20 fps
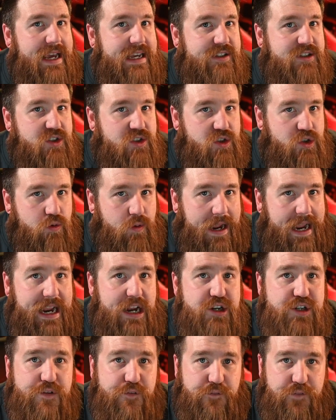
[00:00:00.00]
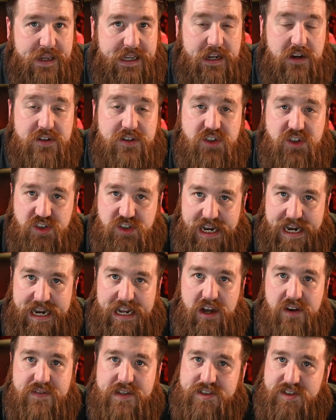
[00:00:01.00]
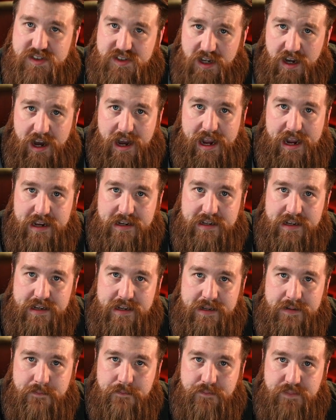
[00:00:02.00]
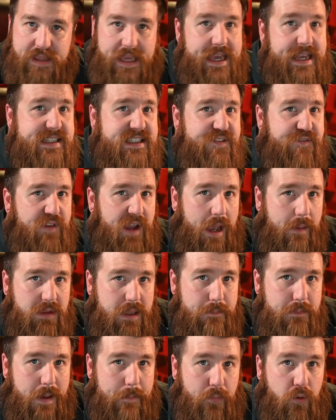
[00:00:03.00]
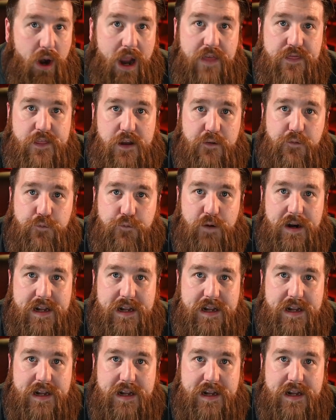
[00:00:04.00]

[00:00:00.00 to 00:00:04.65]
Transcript: a strange figure standing on the side. His family member and their